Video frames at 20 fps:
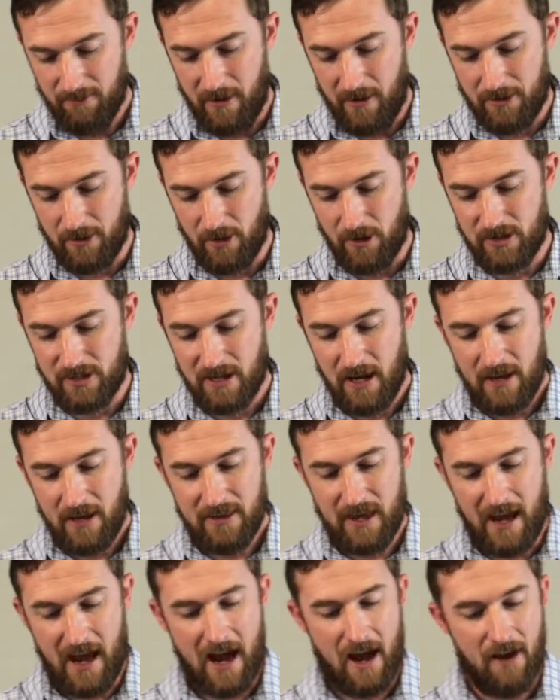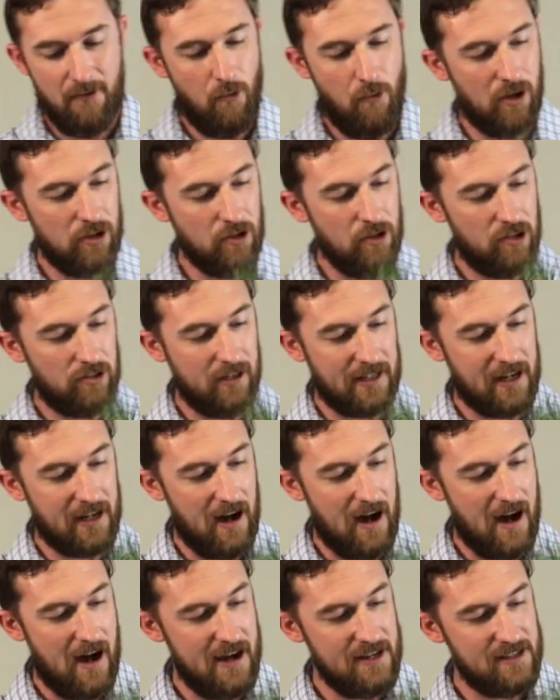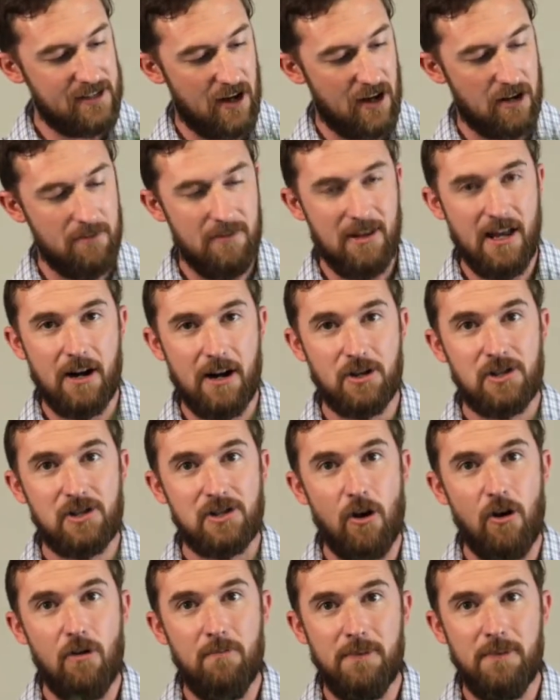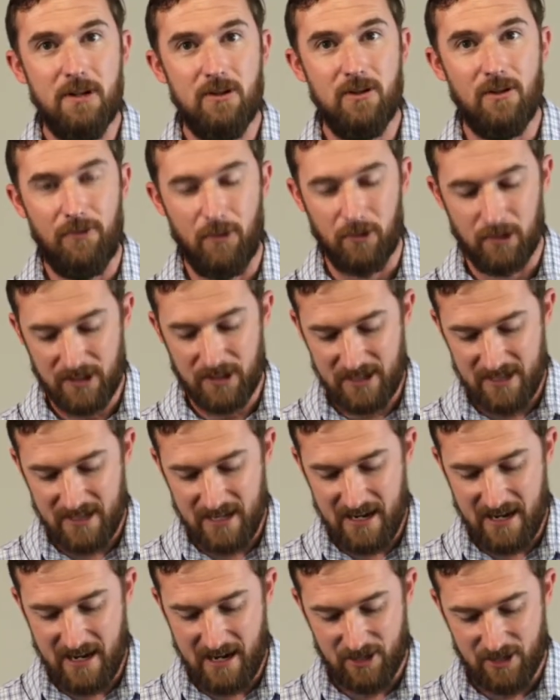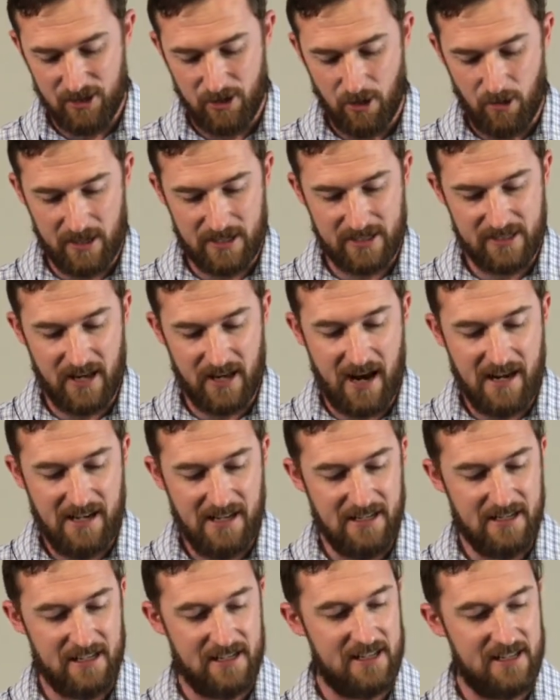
feathers that have what look like eyes on them. And they are so beautiful to see and so exciting to